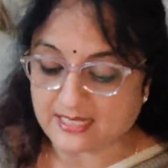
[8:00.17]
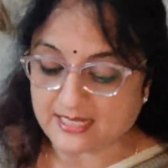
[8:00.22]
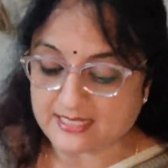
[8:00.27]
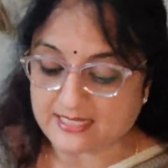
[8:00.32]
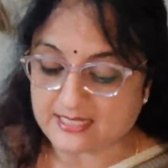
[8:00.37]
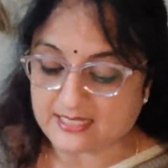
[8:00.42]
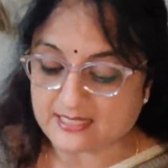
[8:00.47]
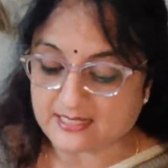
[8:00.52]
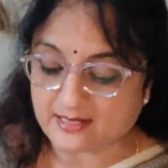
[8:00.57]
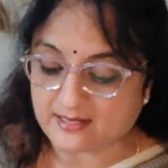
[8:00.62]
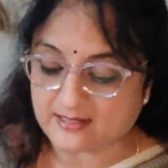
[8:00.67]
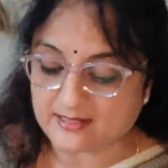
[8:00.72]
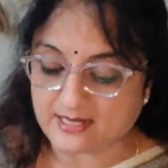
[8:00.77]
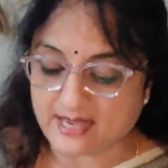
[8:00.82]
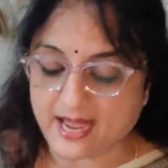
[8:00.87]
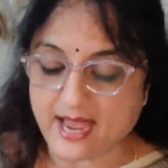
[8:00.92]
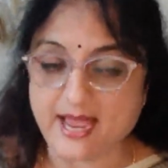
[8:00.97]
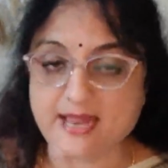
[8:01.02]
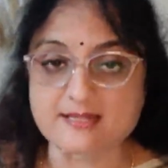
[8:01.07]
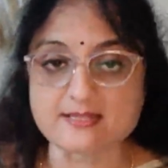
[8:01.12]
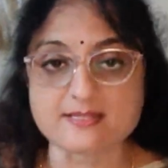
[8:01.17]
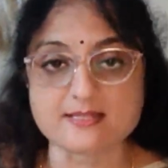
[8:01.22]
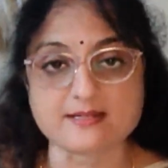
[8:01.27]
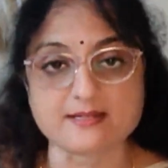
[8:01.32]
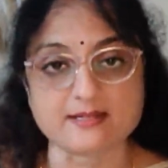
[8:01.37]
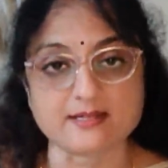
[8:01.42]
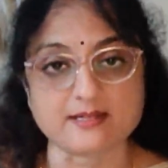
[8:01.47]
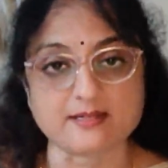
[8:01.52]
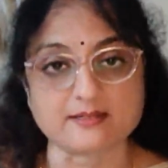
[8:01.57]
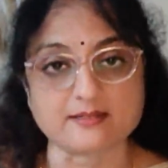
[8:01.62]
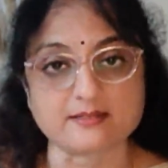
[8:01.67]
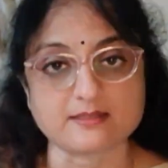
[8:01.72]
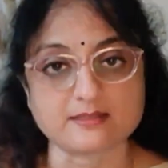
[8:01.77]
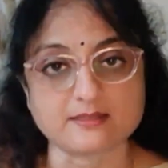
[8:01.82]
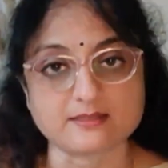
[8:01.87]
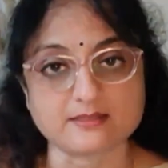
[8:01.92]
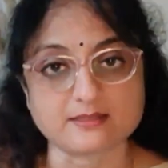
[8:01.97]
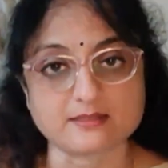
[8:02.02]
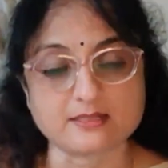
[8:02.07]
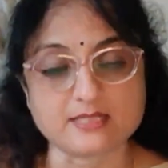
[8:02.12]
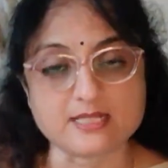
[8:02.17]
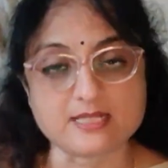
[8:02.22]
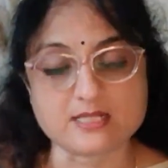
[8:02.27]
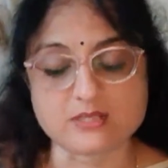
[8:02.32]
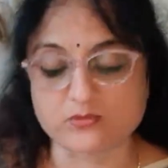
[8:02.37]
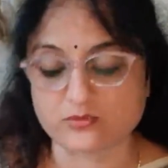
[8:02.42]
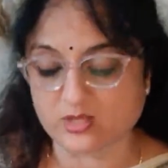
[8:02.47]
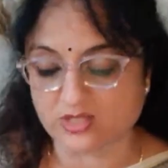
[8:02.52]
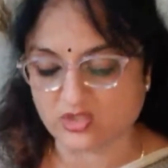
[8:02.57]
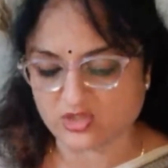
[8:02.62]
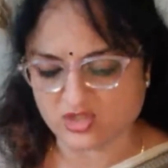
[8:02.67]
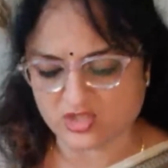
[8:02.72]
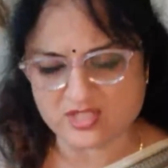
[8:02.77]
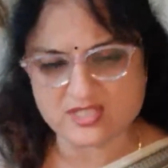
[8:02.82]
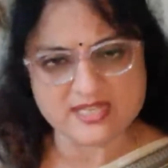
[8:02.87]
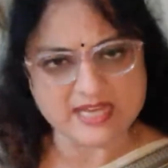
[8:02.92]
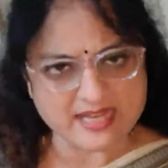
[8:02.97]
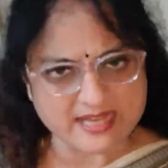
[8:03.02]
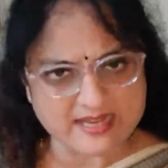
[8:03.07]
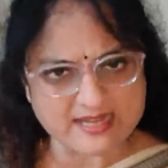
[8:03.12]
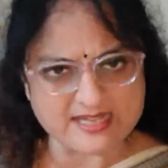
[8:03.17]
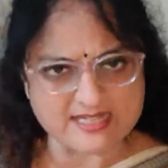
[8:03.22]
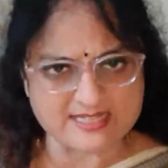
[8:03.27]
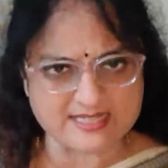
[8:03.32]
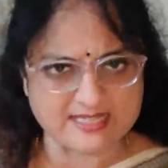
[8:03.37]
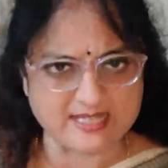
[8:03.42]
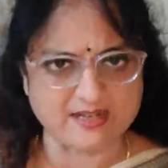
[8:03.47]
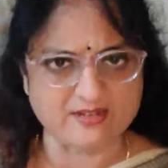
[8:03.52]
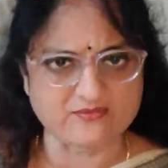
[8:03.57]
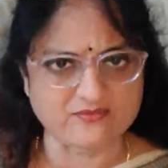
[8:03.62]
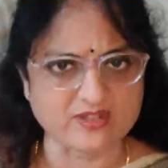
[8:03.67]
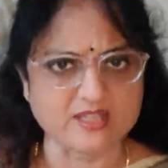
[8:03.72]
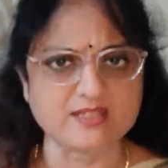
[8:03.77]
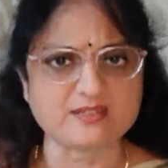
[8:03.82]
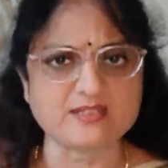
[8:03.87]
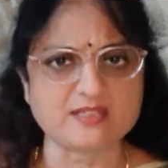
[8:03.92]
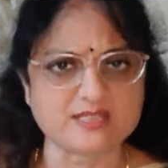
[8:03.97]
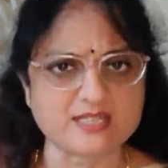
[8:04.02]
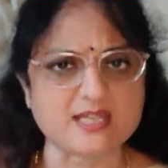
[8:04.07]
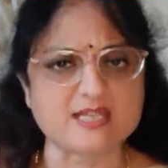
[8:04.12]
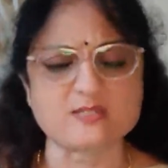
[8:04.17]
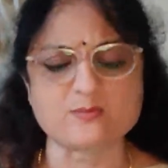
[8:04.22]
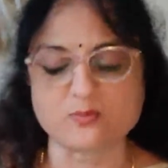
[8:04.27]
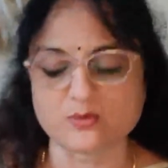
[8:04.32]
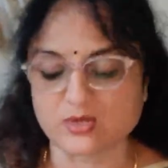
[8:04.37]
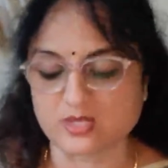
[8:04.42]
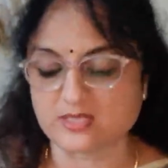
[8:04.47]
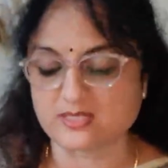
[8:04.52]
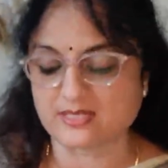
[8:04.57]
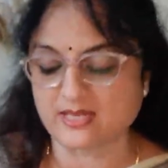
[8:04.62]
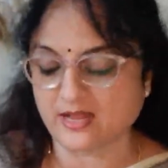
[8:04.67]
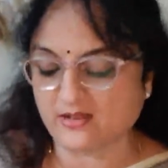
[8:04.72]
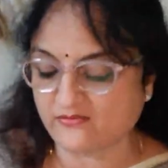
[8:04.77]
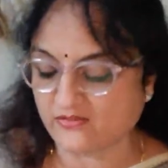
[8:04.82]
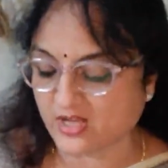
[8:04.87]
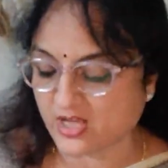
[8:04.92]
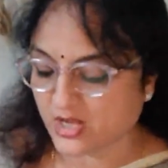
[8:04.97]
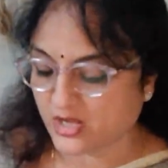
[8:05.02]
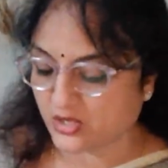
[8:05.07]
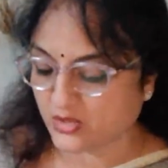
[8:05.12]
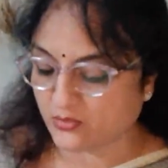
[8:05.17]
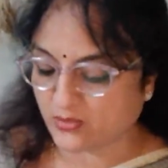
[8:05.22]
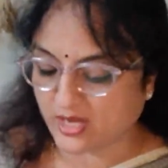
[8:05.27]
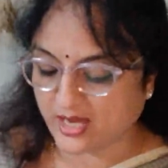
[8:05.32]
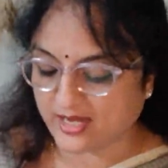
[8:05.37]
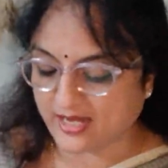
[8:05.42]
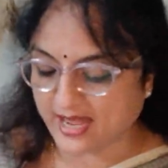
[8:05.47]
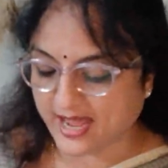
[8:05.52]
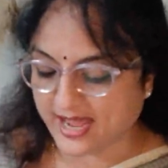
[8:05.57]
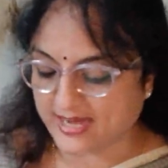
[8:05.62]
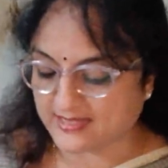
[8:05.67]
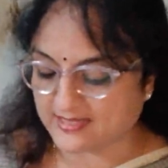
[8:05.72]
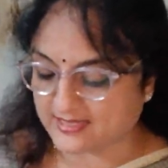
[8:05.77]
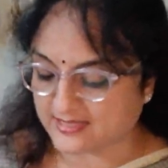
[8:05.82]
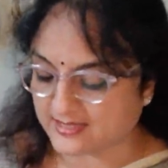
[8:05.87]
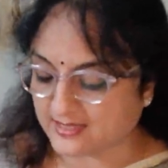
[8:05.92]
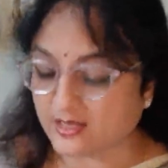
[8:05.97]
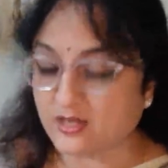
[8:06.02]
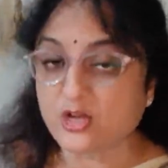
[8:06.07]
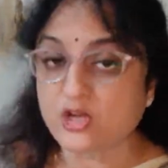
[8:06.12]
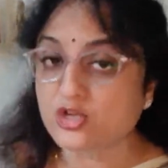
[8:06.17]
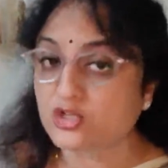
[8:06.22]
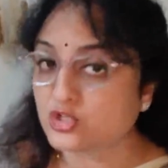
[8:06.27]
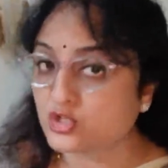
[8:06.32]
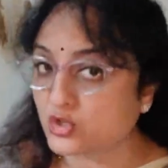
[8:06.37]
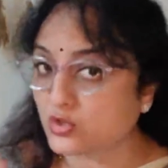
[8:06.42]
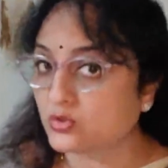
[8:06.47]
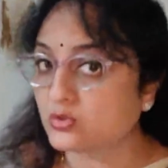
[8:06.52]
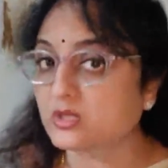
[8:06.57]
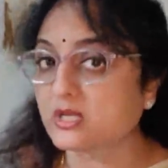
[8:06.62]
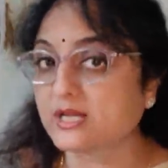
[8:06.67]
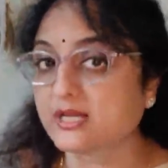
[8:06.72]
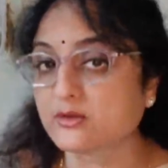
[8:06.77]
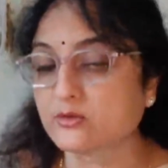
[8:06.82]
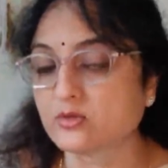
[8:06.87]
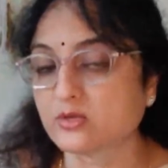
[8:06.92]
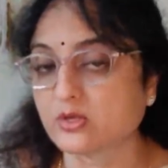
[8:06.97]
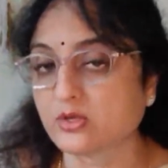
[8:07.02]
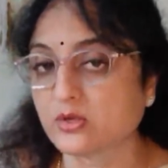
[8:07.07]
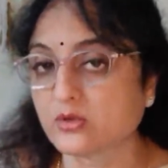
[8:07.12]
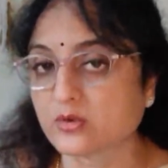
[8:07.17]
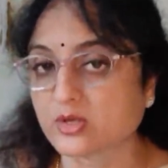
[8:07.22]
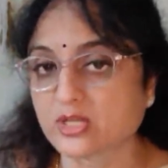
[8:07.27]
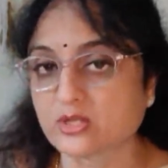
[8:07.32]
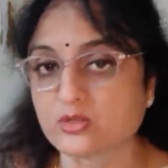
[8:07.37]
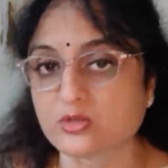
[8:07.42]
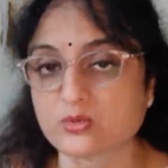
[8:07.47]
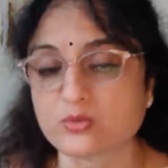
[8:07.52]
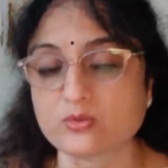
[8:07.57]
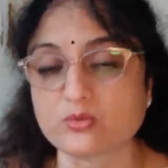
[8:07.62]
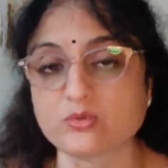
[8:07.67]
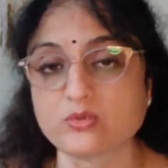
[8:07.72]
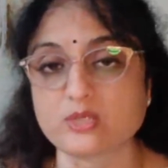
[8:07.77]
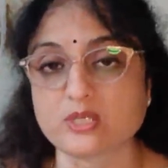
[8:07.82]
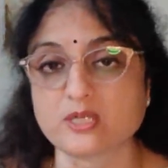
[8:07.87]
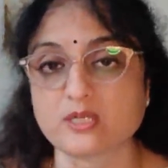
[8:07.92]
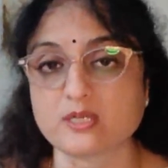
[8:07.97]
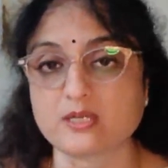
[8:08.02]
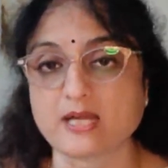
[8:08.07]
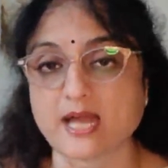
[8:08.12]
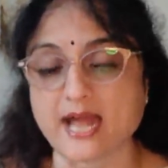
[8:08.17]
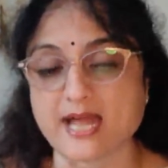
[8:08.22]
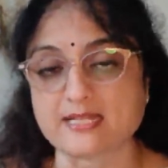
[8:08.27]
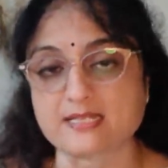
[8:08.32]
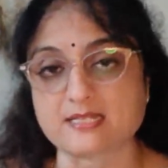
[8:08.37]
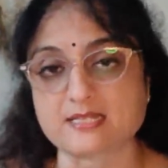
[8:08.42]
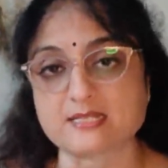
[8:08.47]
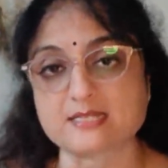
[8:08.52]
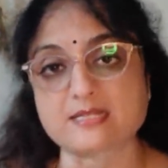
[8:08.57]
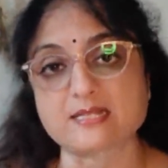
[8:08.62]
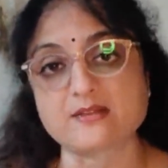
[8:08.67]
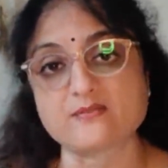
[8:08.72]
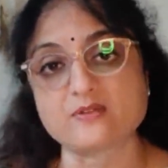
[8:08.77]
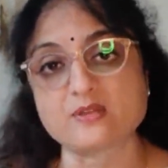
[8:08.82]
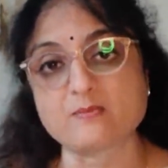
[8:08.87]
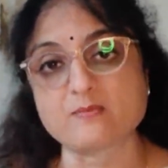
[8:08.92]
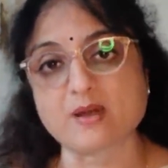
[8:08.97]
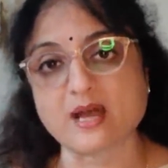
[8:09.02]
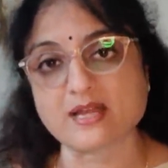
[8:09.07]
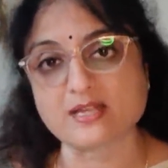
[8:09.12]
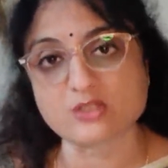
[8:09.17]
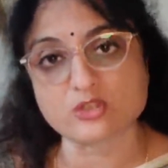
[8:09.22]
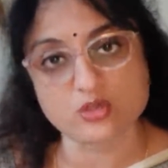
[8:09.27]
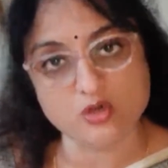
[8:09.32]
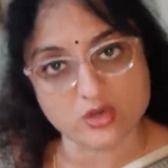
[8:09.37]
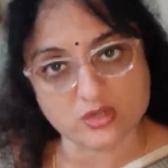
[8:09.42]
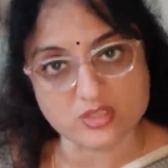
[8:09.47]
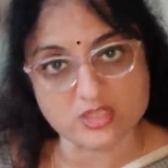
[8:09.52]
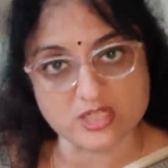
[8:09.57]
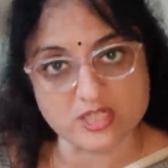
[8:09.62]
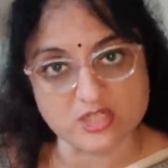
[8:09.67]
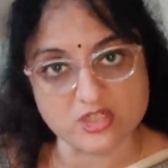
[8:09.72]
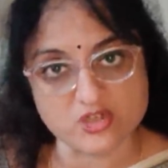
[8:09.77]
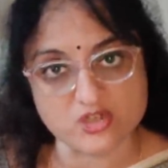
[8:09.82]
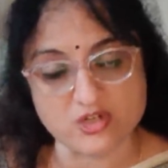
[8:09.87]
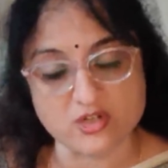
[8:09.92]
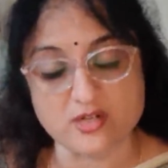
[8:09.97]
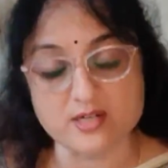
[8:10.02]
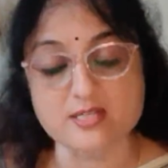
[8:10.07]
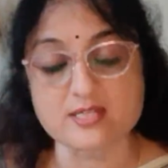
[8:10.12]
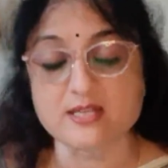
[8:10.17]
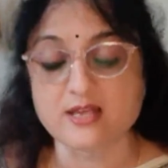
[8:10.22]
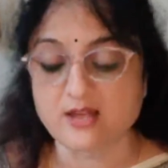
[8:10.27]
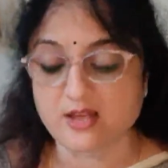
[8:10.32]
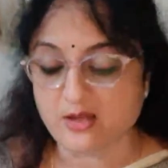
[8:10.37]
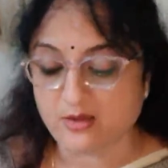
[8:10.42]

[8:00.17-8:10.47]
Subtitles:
and start answering these questions here itself. In the textbook itself, you can answer. Don't look into the answers given by your teachers.